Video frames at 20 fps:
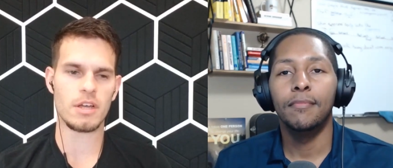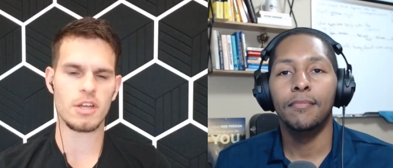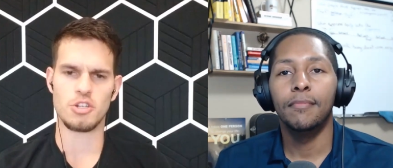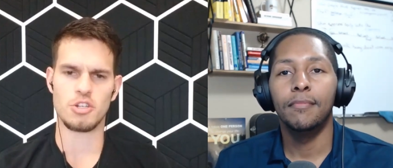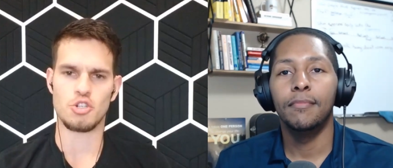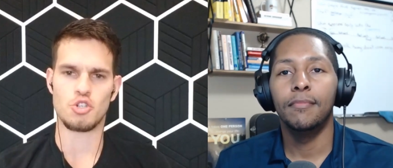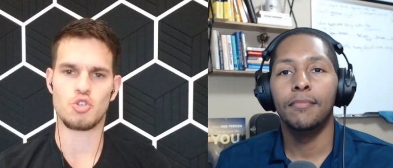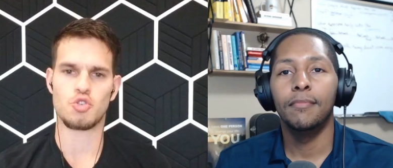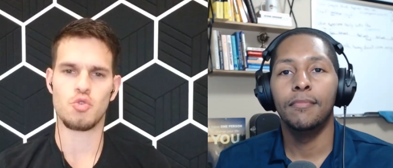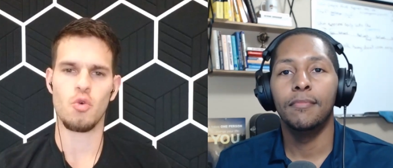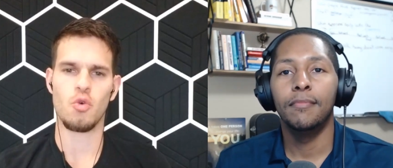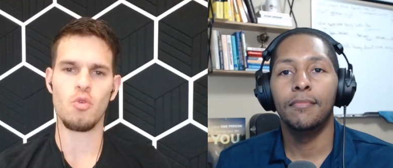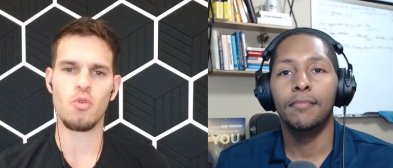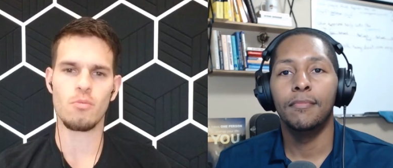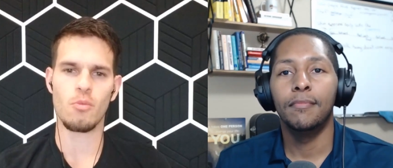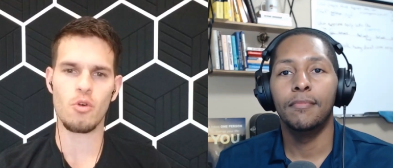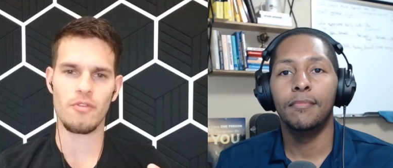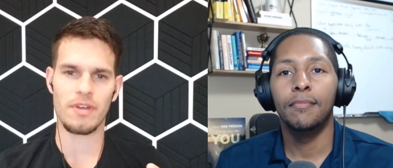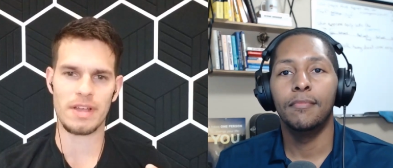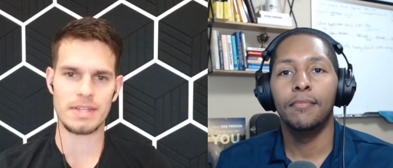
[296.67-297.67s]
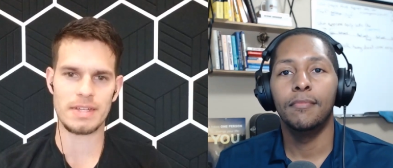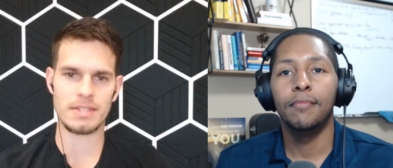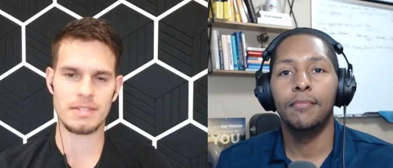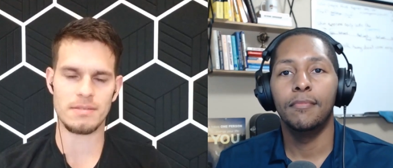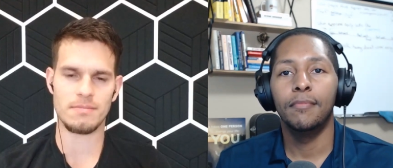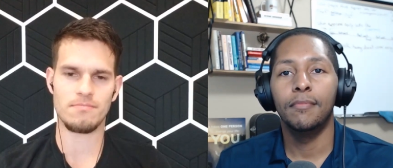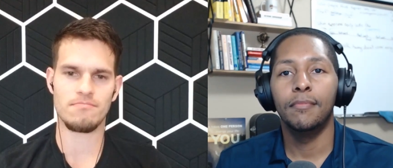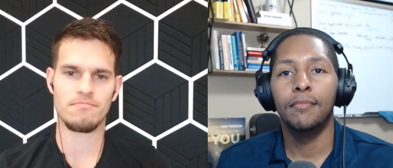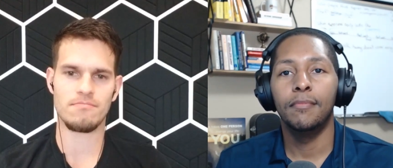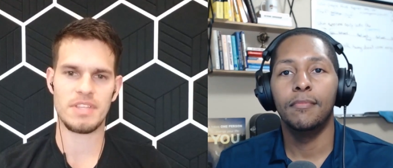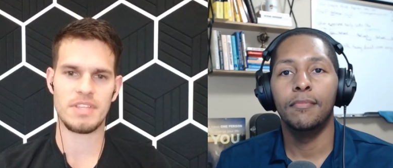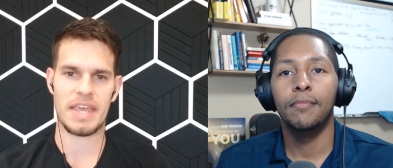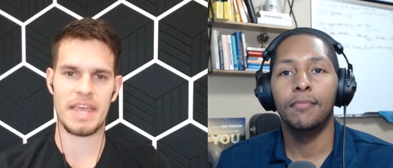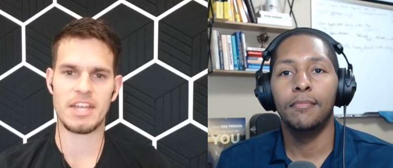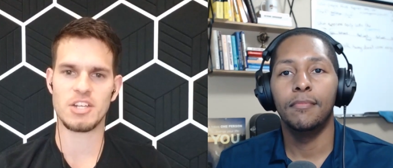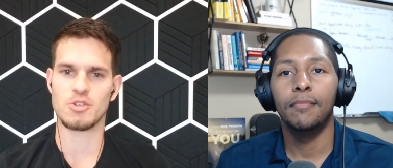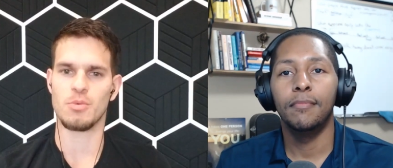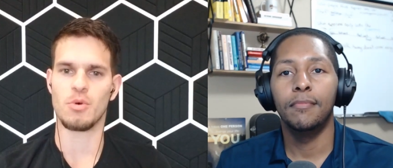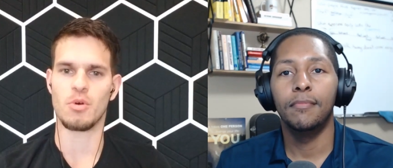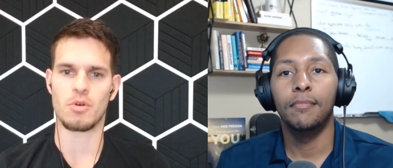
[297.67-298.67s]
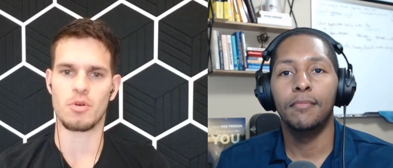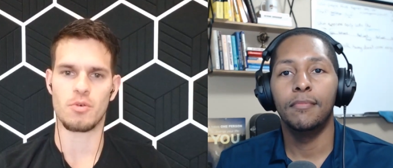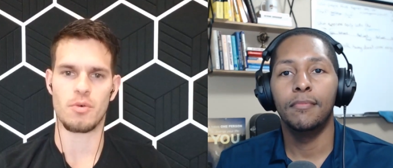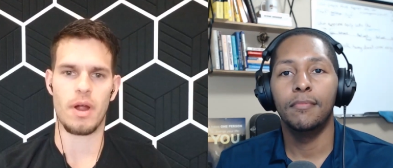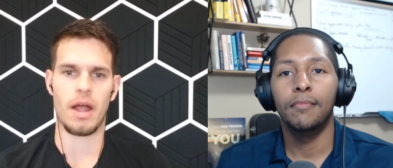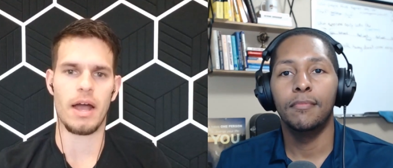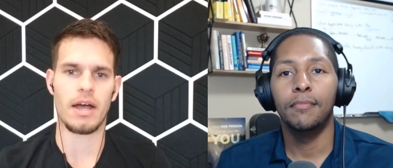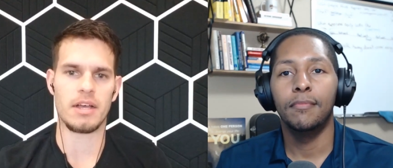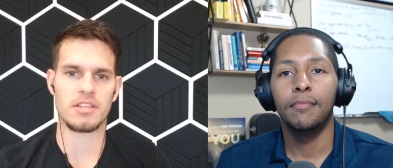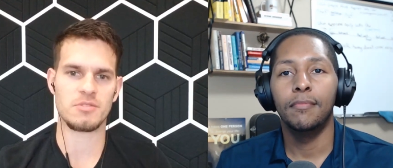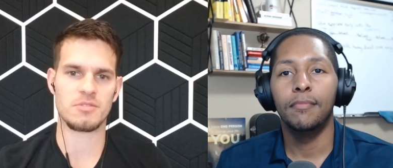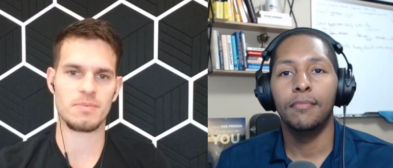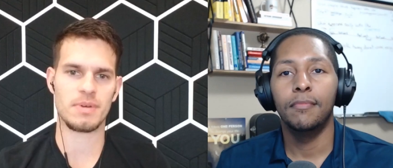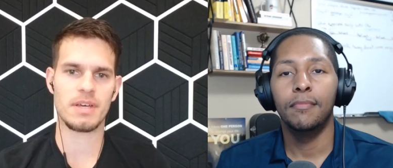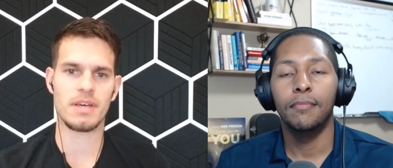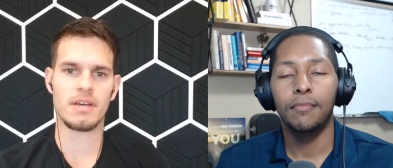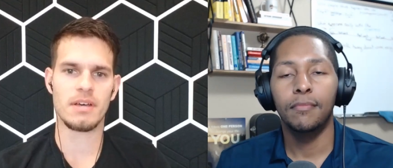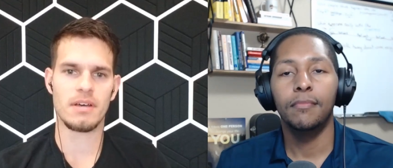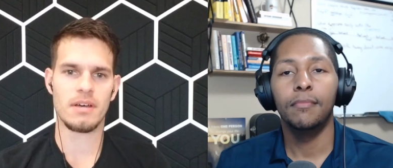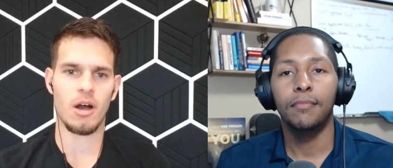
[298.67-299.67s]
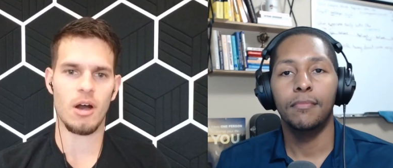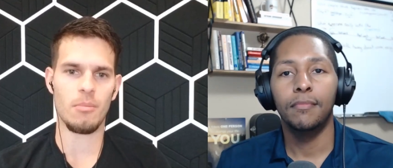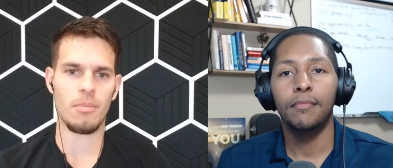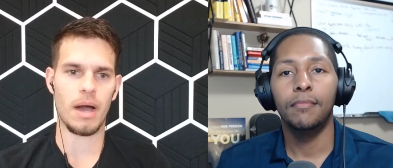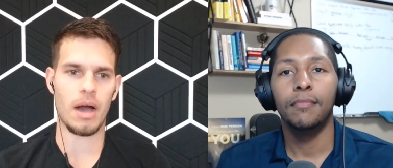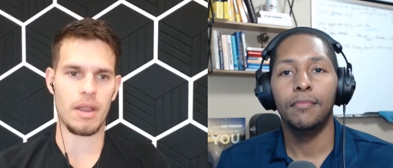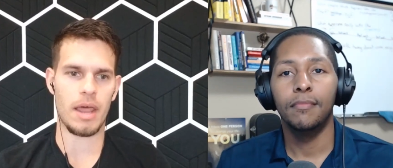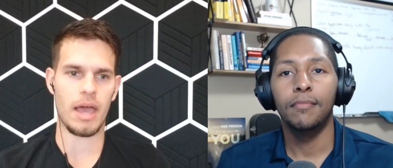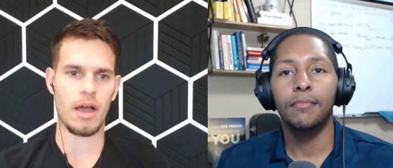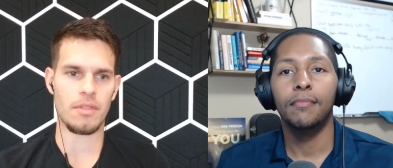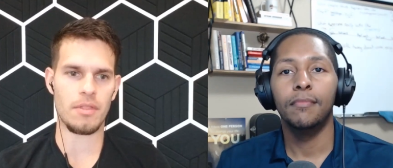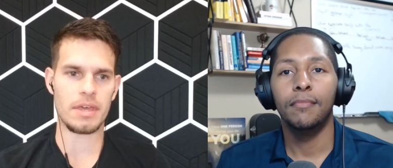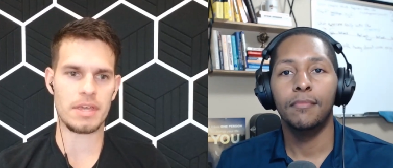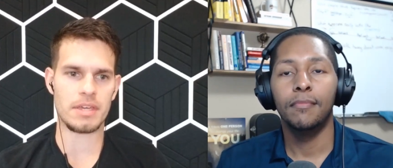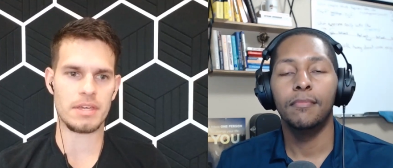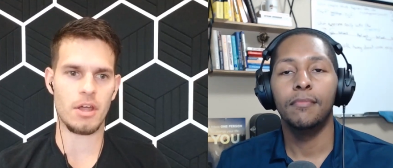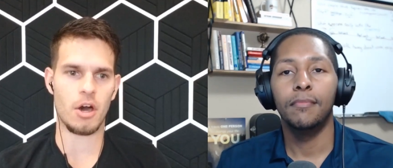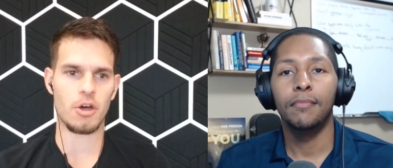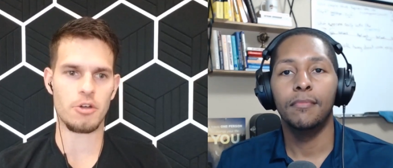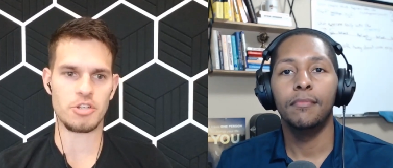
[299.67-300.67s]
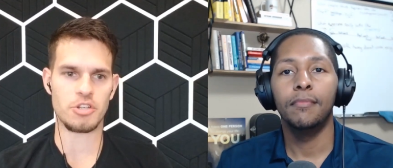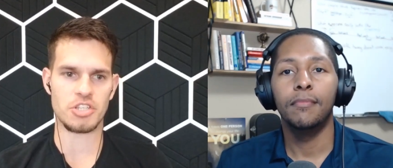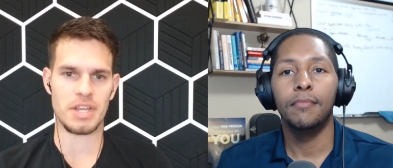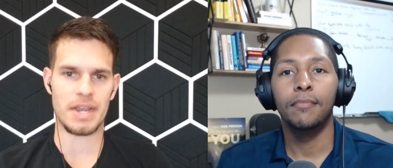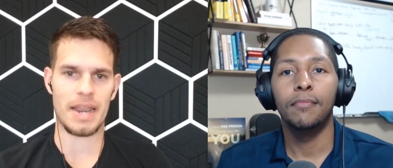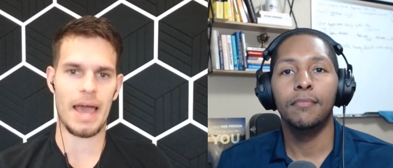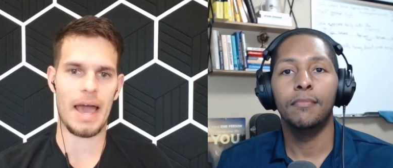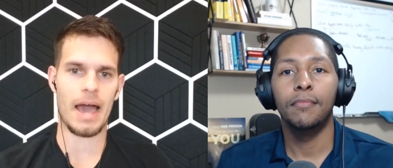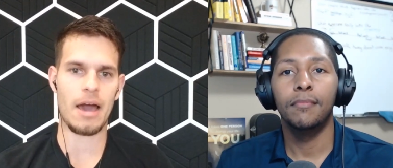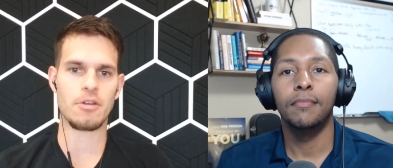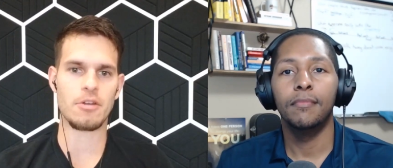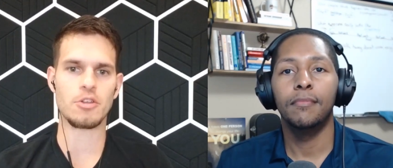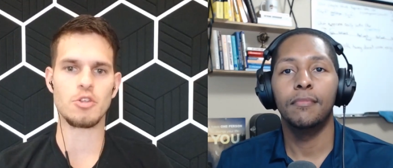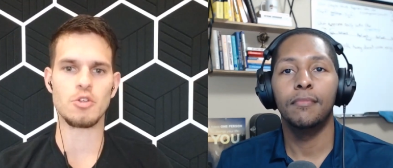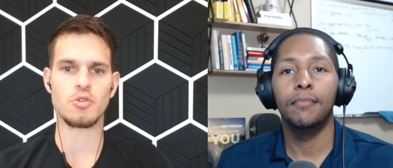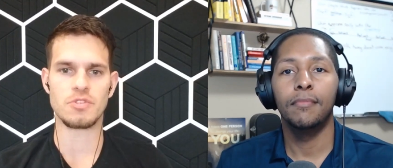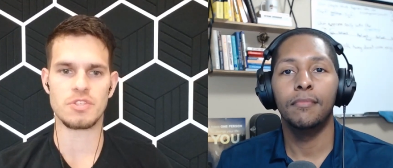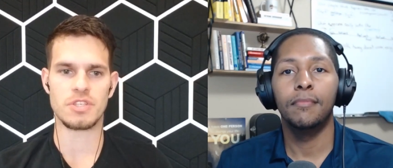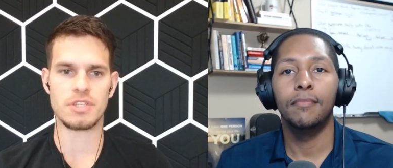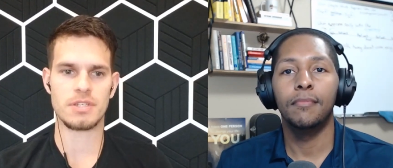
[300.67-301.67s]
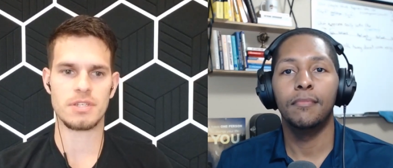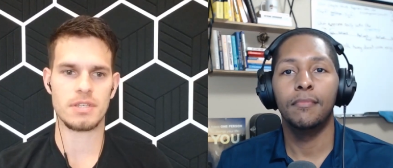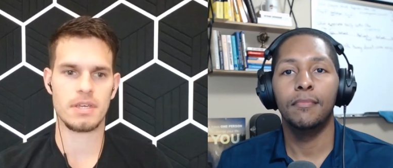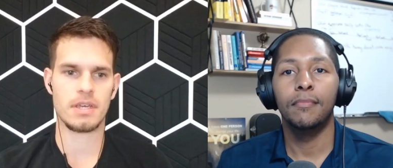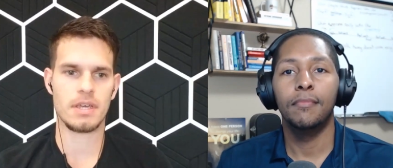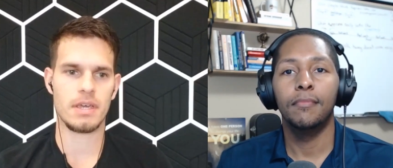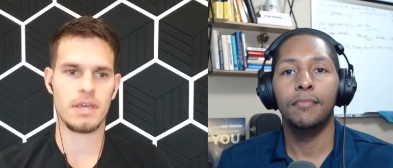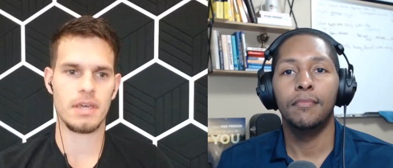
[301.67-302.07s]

Speaker 1: control and more like a tangible grasp about how they can understand how to use it.